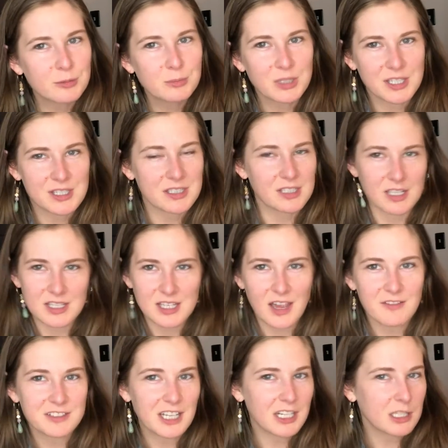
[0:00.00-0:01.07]
because it does have a
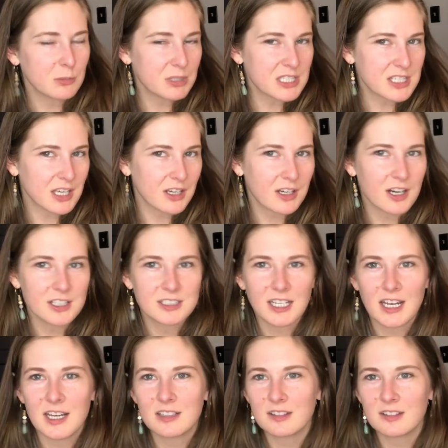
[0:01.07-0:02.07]
tiny bit of skin contact.